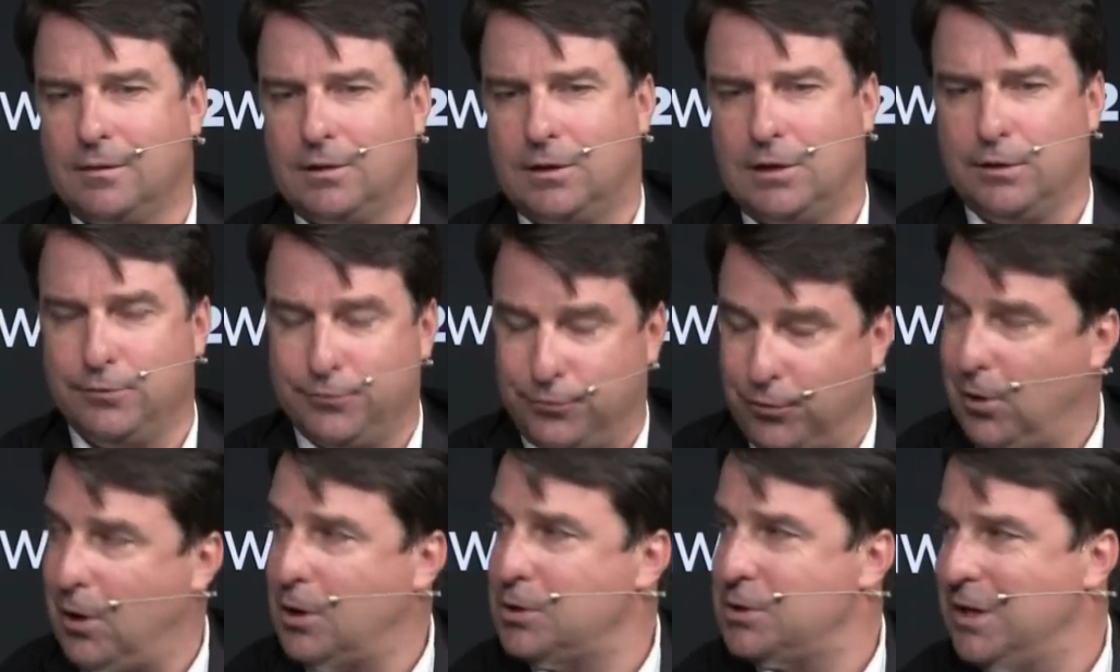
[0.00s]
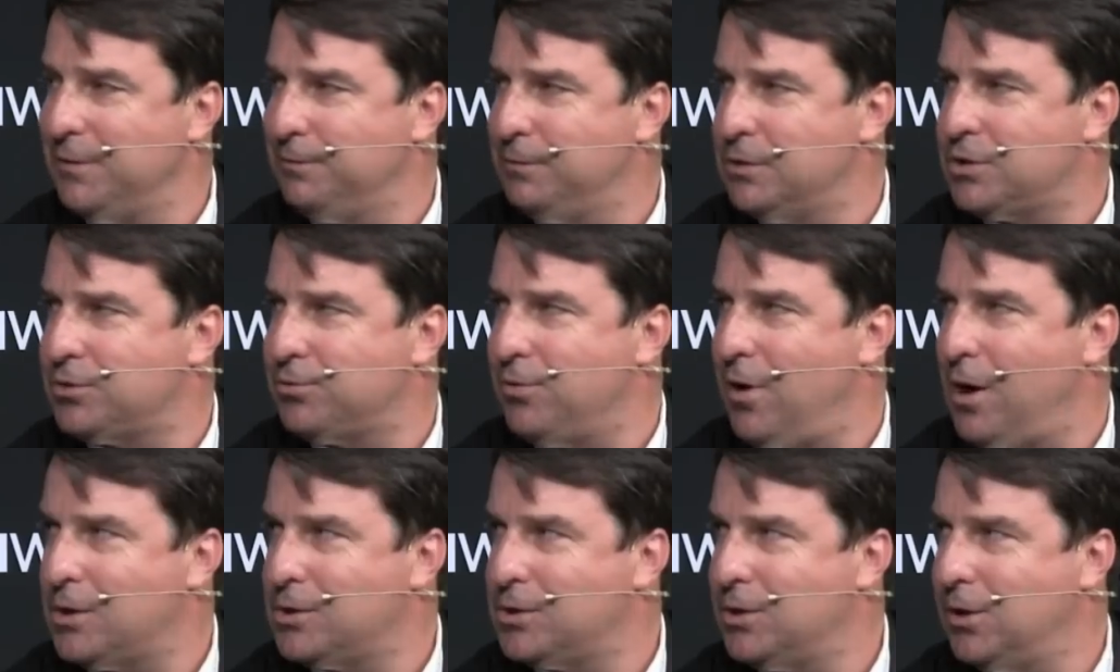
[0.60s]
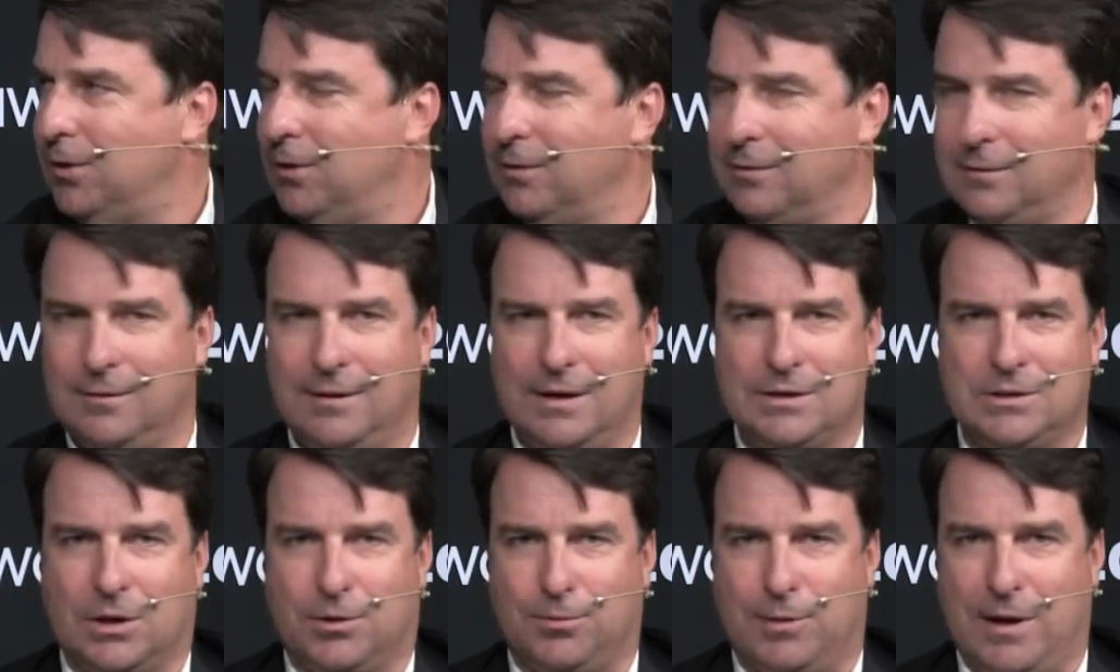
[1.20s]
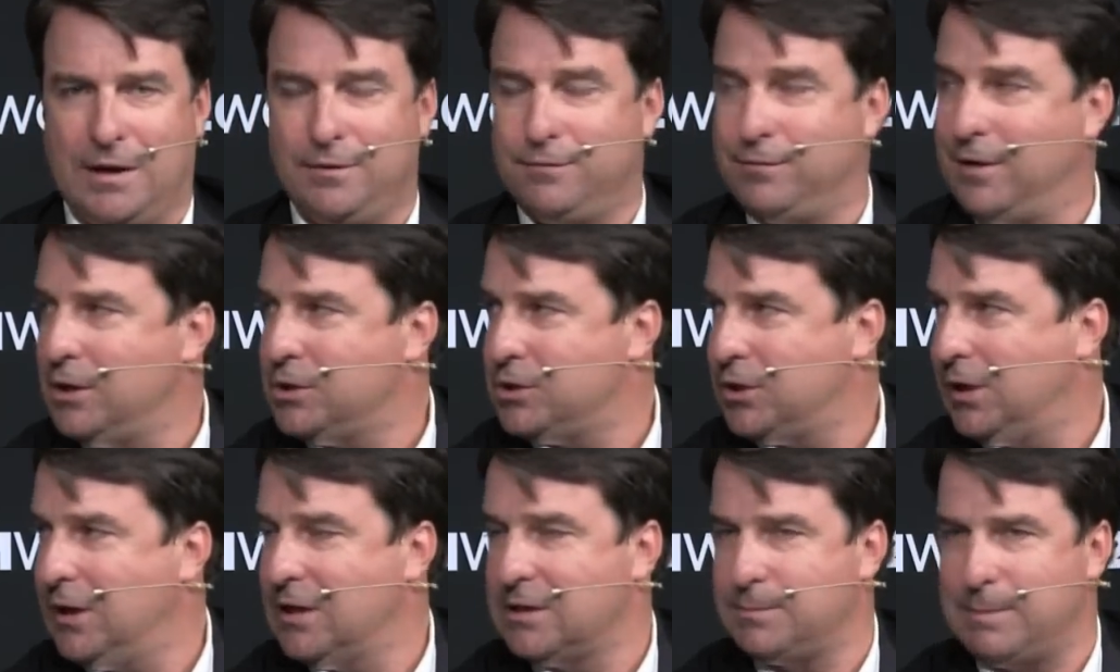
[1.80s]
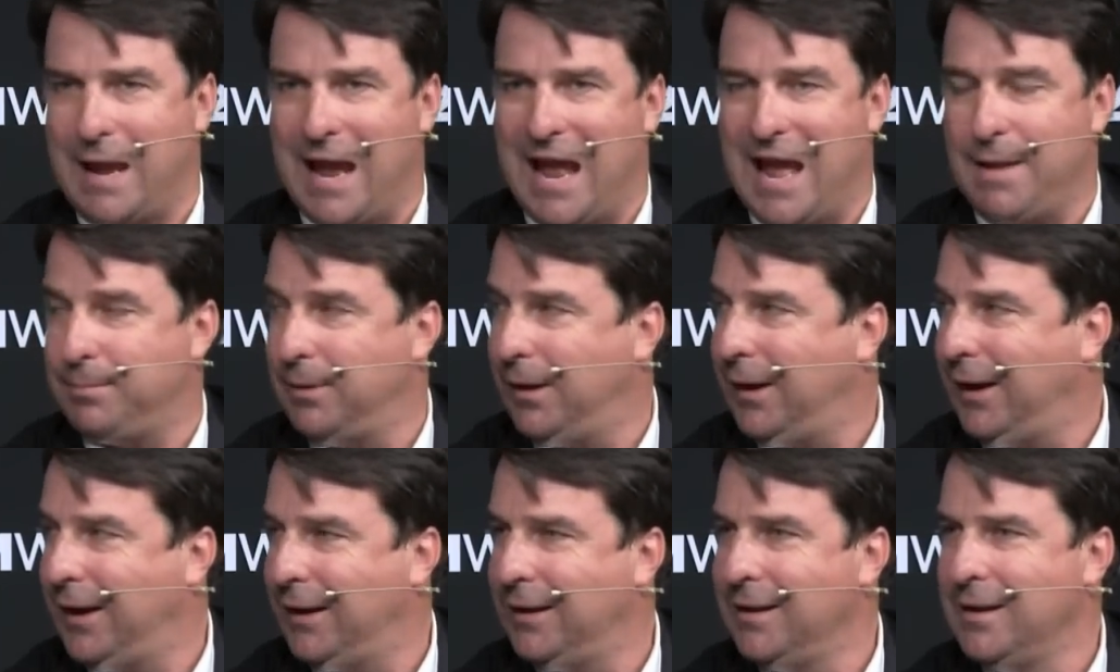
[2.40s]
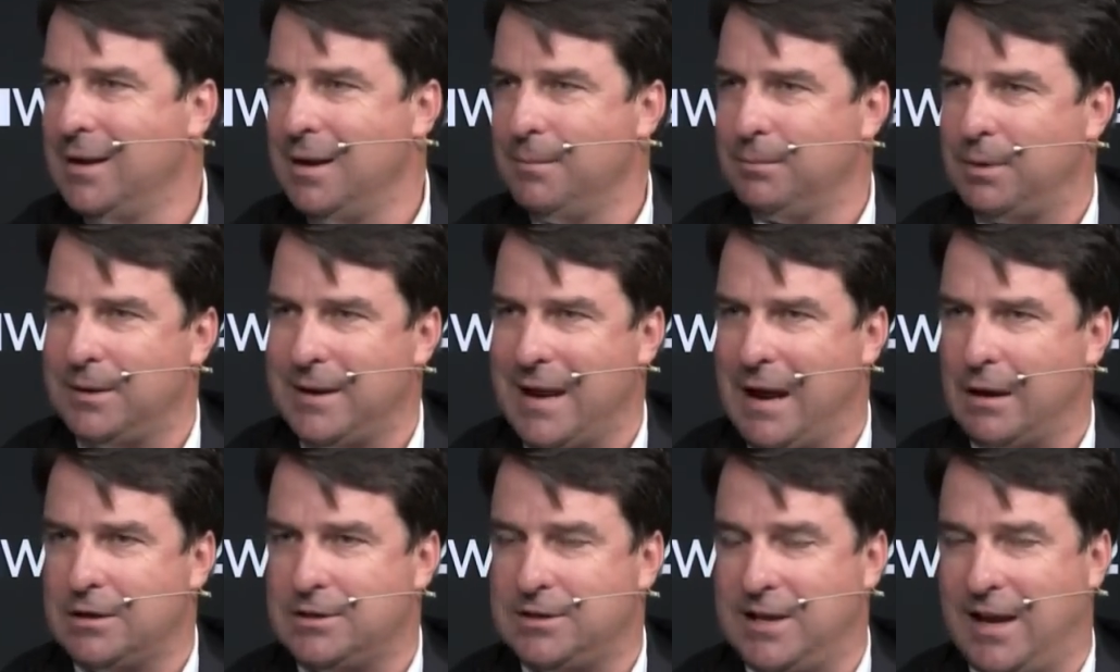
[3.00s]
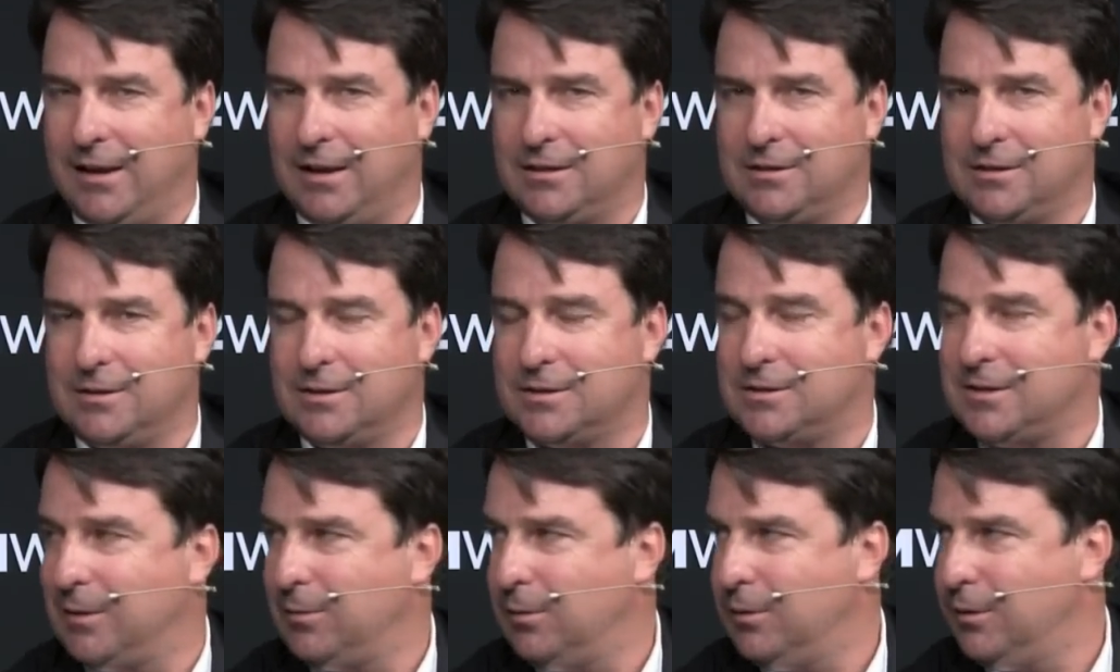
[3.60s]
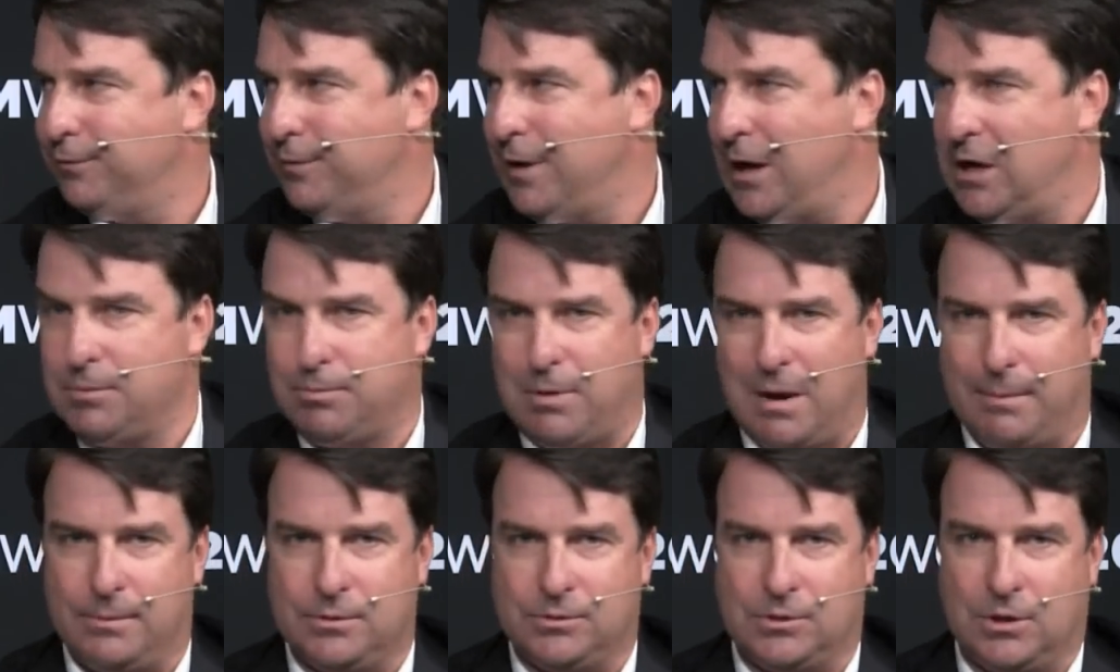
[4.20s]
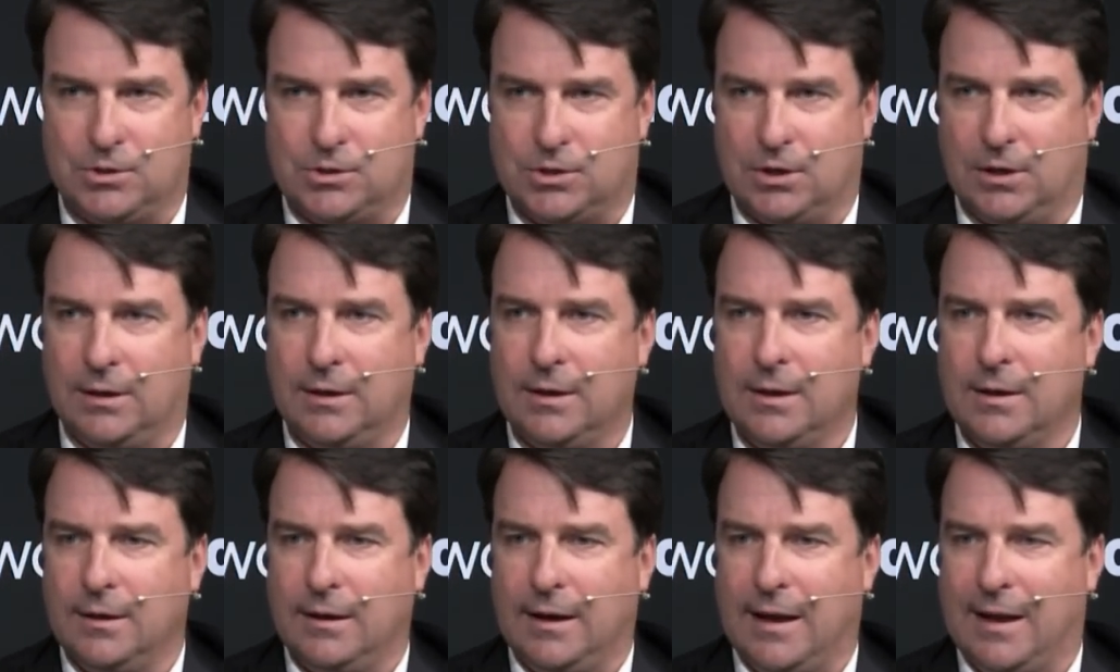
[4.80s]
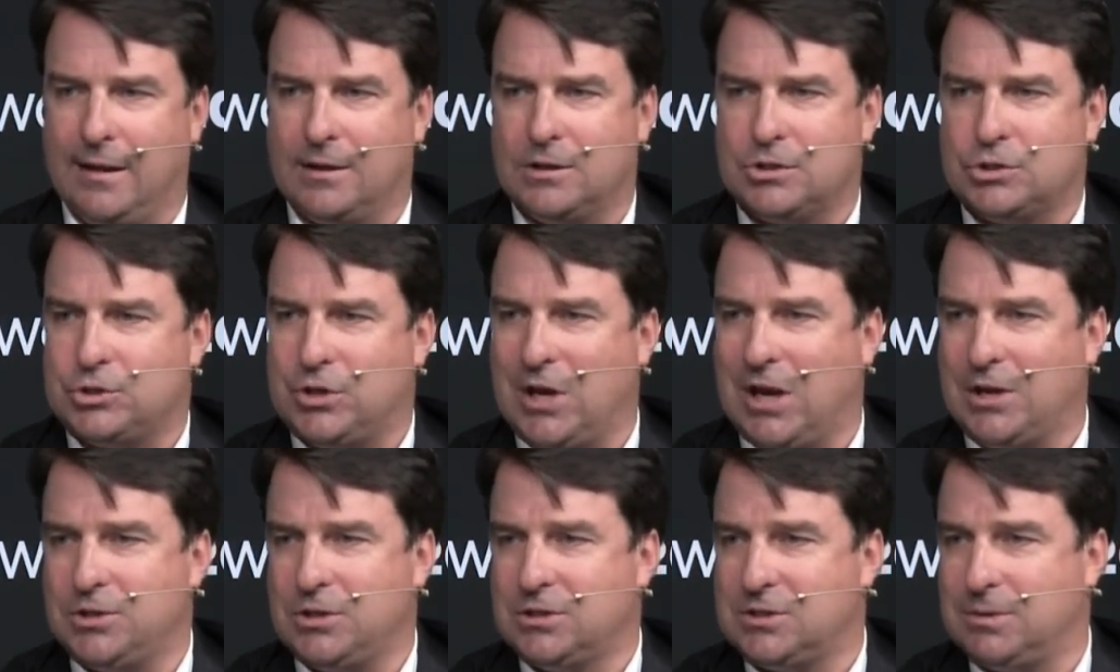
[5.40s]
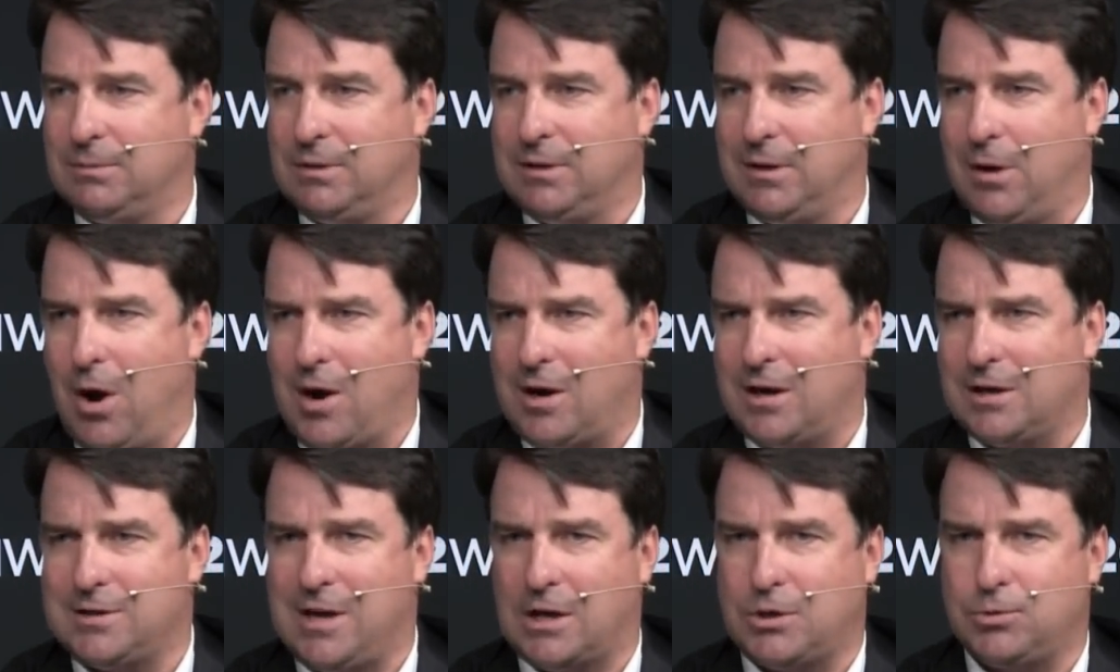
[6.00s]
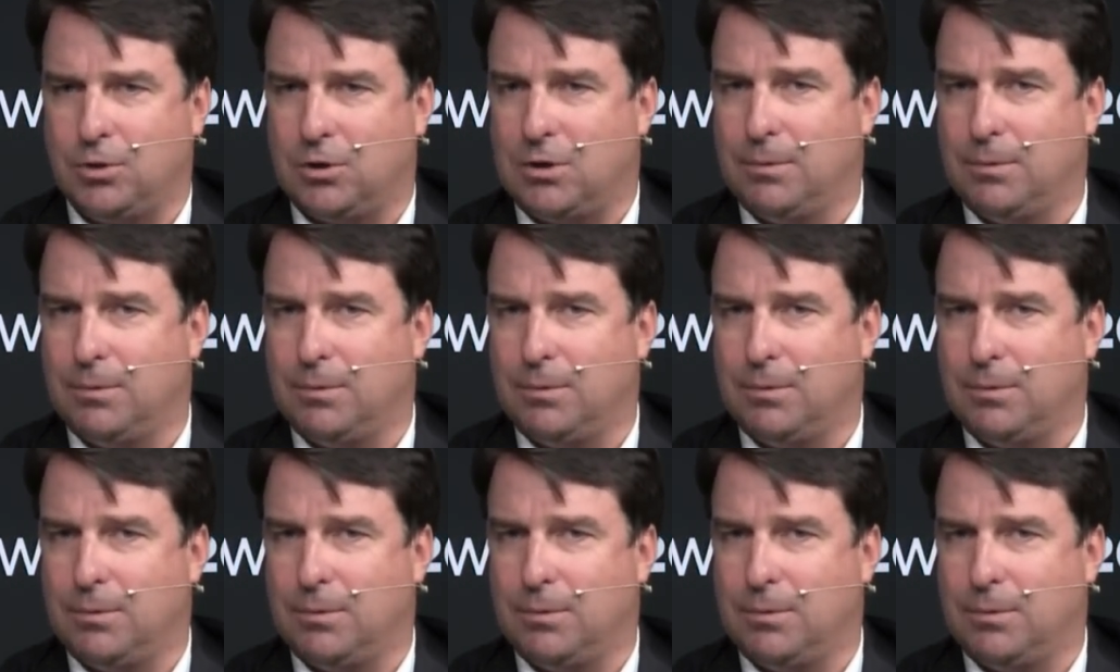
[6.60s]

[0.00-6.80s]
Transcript: converged infrastructure is a great vision, it's been happening, but now data is in the center of the value proposition mm -hmm. and it's changing some of the architectural